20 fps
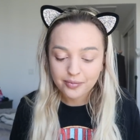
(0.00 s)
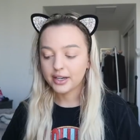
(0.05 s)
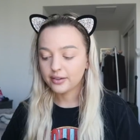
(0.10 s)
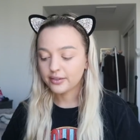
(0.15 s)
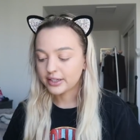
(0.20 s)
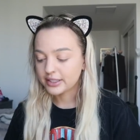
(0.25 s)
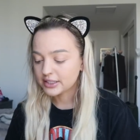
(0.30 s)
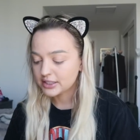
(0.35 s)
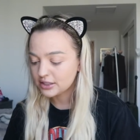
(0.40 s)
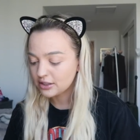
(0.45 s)

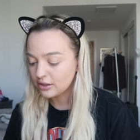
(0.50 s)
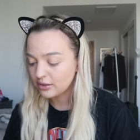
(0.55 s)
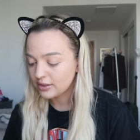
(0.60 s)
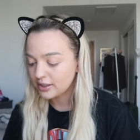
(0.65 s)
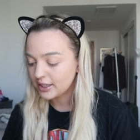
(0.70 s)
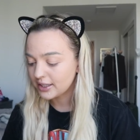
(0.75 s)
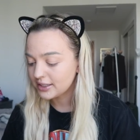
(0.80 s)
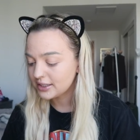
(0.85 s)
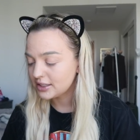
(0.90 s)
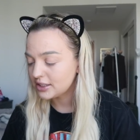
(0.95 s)
Anyway, so
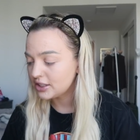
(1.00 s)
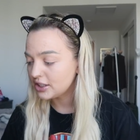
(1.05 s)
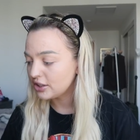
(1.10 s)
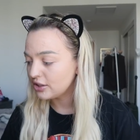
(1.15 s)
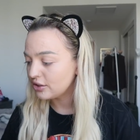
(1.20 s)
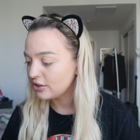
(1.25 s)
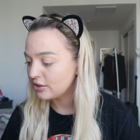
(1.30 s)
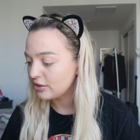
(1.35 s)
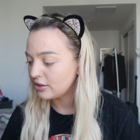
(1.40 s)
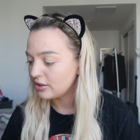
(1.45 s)
let's
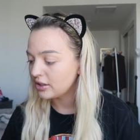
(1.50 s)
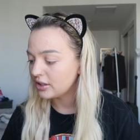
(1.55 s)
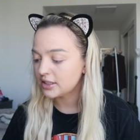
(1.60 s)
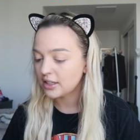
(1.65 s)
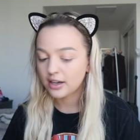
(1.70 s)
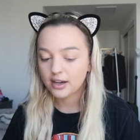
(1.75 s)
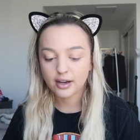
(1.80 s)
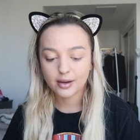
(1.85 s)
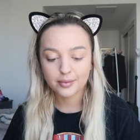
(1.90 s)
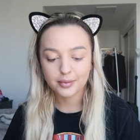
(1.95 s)
do
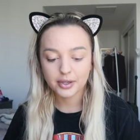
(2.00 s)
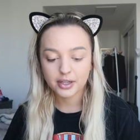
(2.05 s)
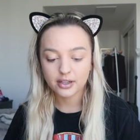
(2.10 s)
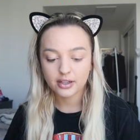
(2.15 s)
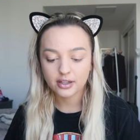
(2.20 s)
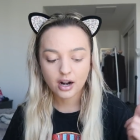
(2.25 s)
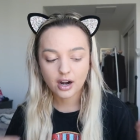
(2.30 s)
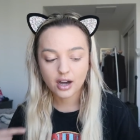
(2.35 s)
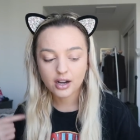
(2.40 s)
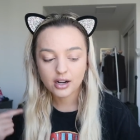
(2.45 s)
some
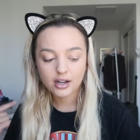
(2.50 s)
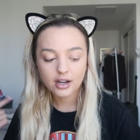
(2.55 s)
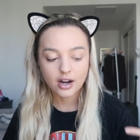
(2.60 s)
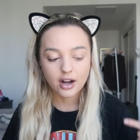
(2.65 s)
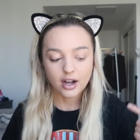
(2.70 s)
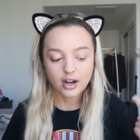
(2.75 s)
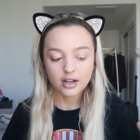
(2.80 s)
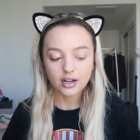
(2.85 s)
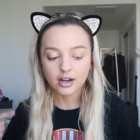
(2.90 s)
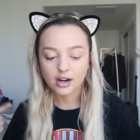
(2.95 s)

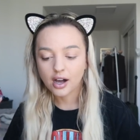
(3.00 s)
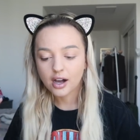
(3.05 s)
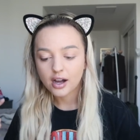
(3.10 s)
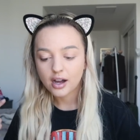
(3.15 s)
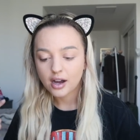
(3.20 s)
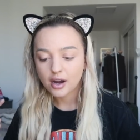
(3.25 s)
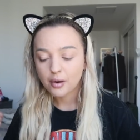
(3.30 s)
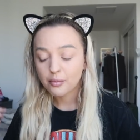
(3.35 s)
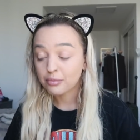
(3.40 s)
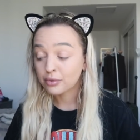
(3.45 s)

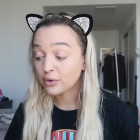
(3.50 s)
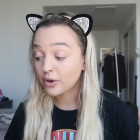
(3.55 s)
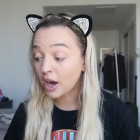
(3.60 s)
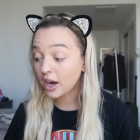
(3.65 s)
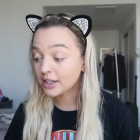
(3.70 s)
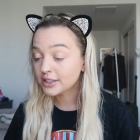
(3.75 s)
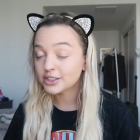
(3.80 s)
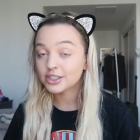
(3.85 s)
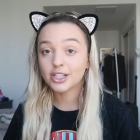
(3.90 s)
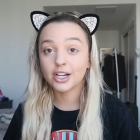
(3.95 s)

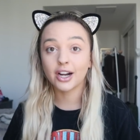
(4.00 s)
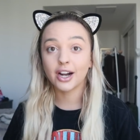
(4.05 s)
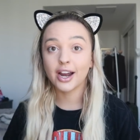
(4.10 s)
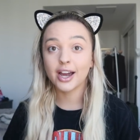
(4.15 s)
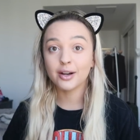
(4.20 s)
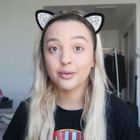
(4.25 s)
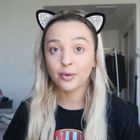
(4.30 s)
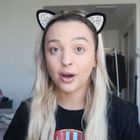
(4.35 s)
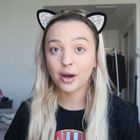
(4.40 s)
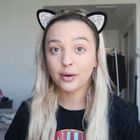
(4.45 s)
bronzer,
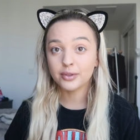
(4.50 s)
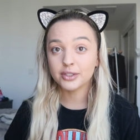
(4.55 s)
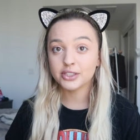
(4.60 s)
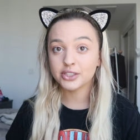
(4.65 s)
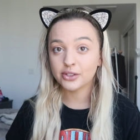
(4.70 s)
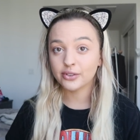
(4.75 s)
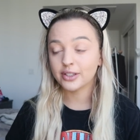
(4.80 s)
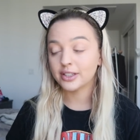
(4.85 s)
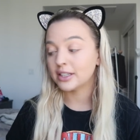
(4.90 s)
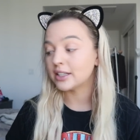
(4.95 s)
and while we're
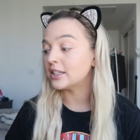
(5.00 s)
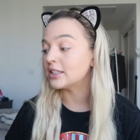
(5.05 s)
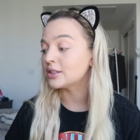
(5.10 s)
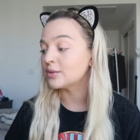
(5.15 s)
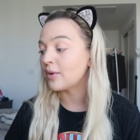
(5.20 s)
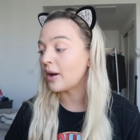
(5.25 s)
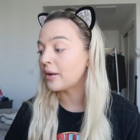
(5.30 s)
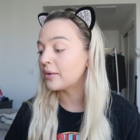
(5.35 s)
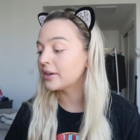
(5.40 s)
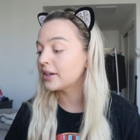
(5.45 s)
doing
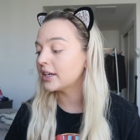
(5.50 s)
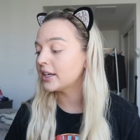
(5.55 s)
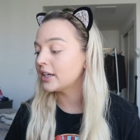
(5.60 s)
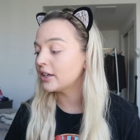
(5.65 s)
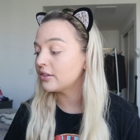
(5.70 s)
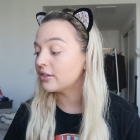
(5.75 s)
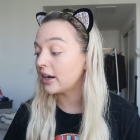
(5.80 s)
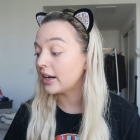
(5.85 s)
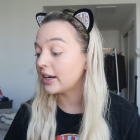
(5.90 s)
this, while we're getting